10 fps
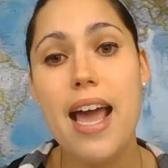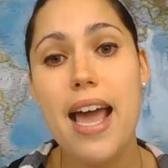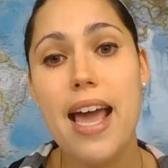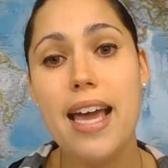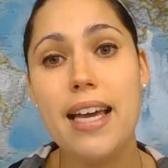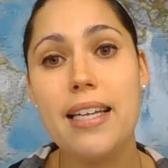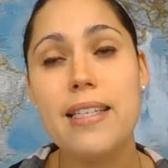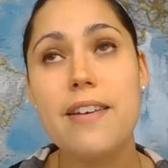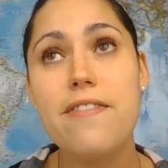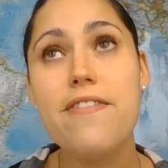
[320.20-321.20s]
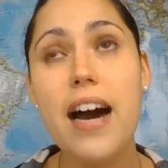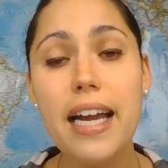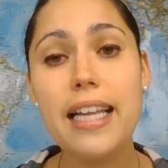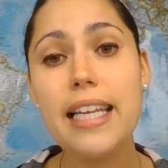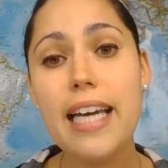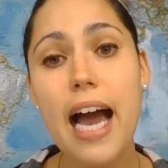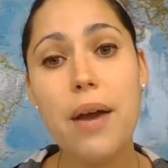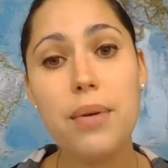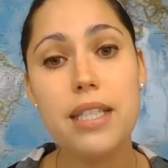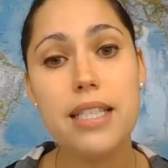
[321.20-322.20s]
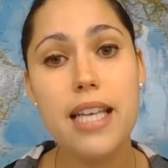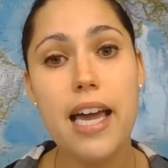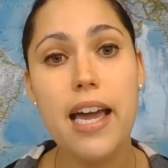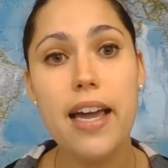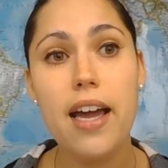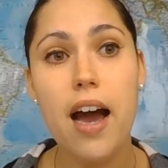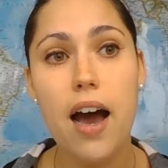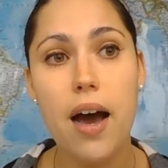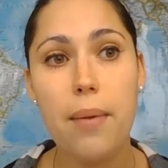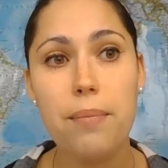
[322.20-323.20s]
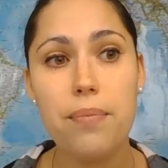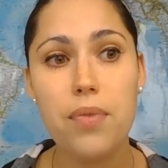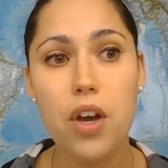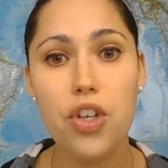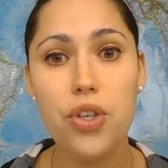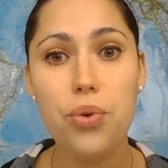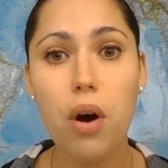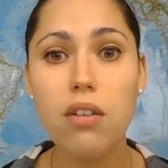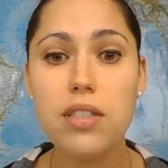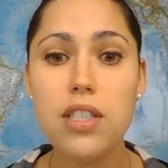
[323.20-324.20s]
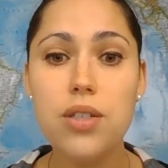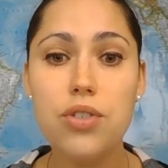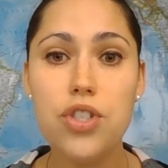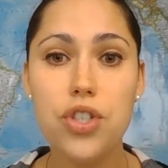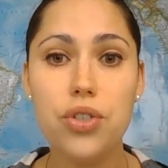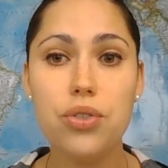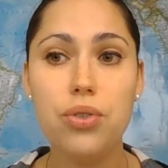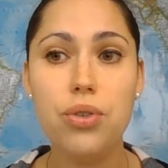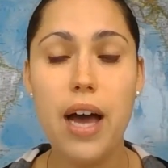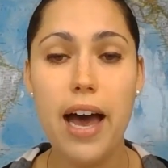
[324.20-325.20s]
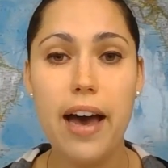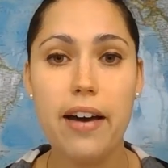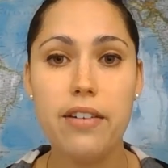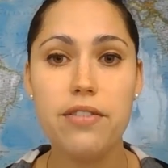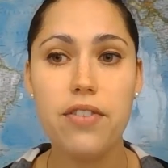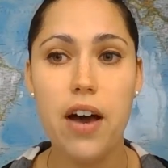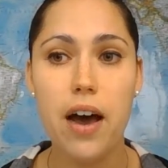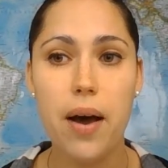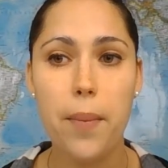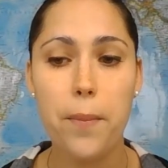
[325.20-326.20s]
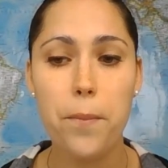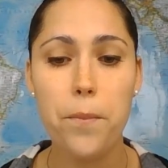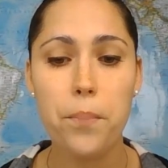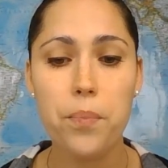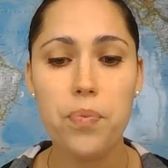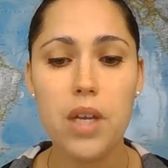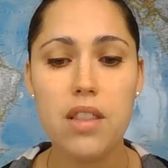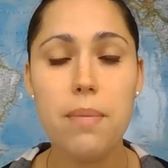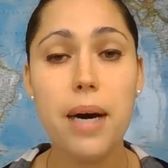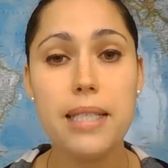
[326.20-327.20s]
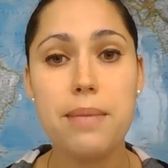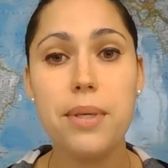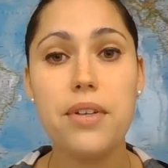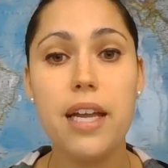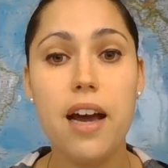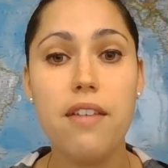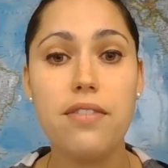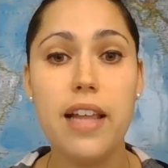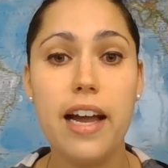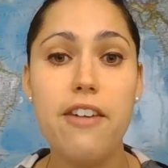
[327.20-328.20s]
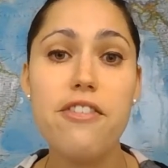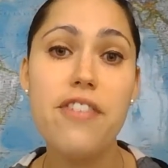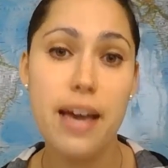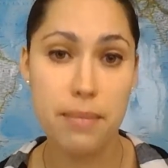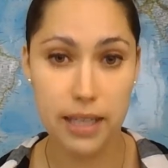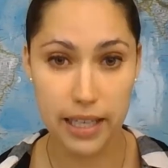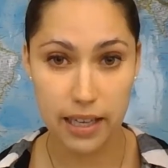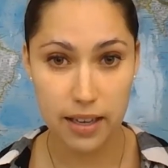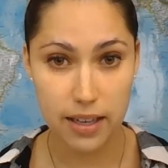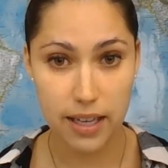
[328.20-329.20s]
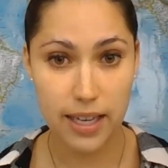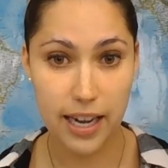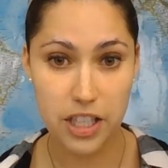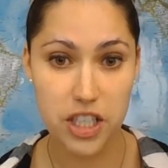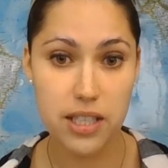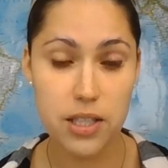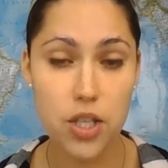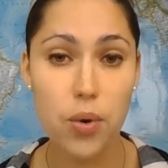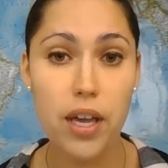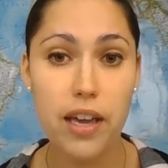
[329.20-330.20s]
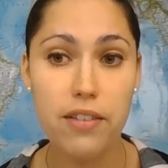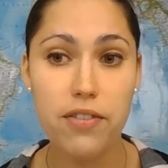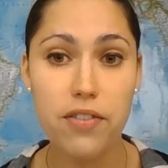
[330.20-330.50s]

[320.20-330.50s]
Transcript: And finally, I would say you also do have the possibility of like a family connection. So if